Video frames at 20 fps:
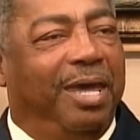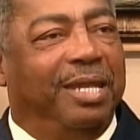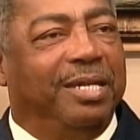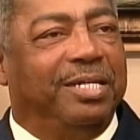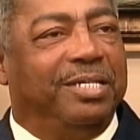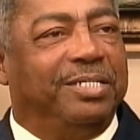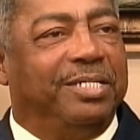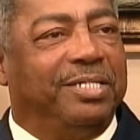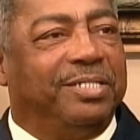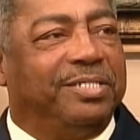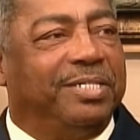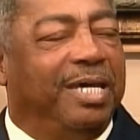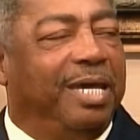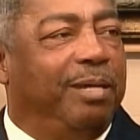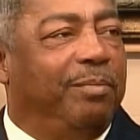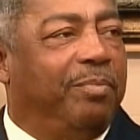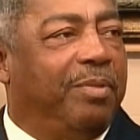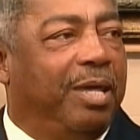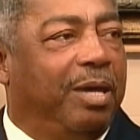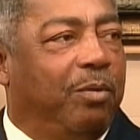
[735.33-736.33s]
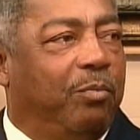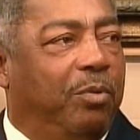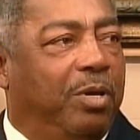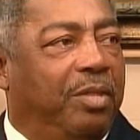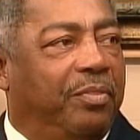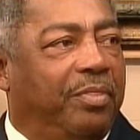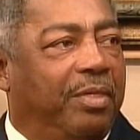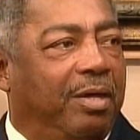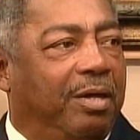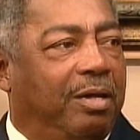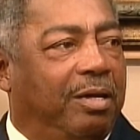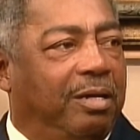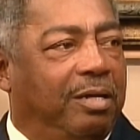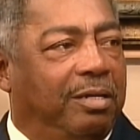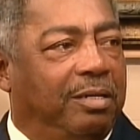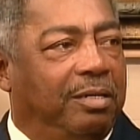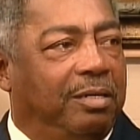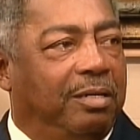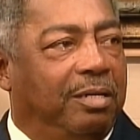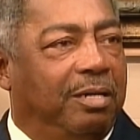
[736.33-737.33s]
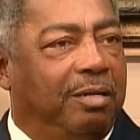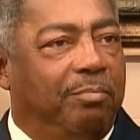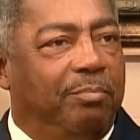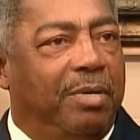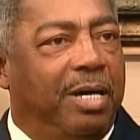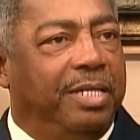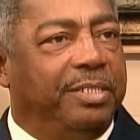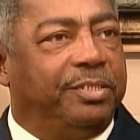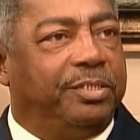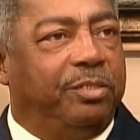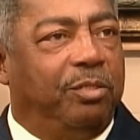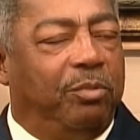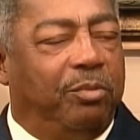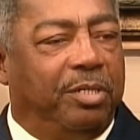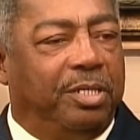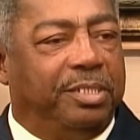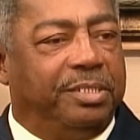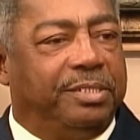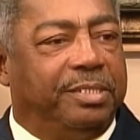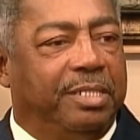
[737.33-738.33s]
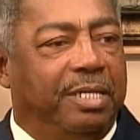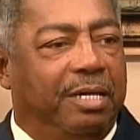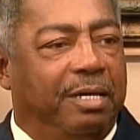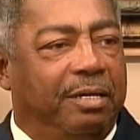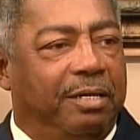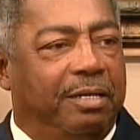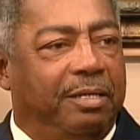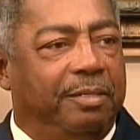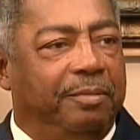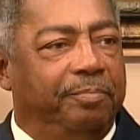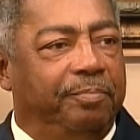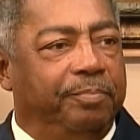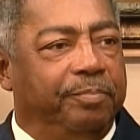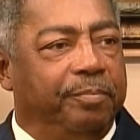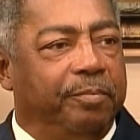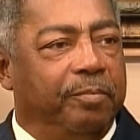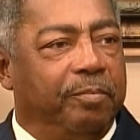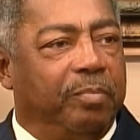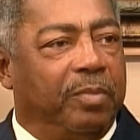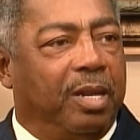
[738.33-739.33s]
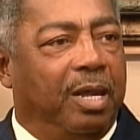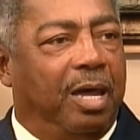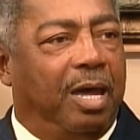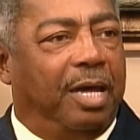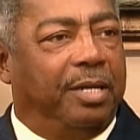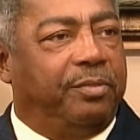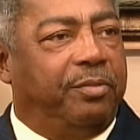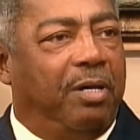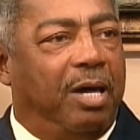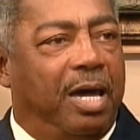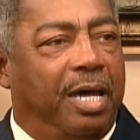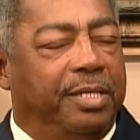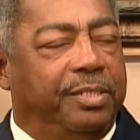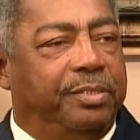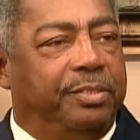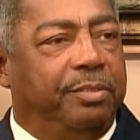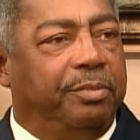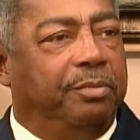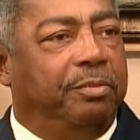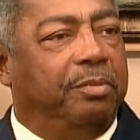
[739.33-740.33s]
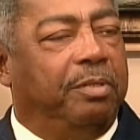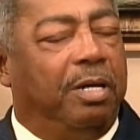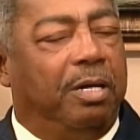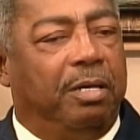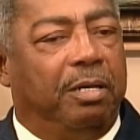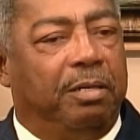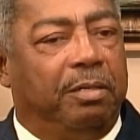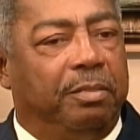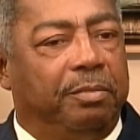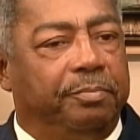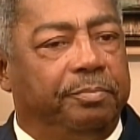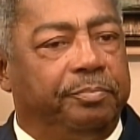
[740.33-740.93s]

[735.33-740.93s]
And it's the same thing with my students. I try to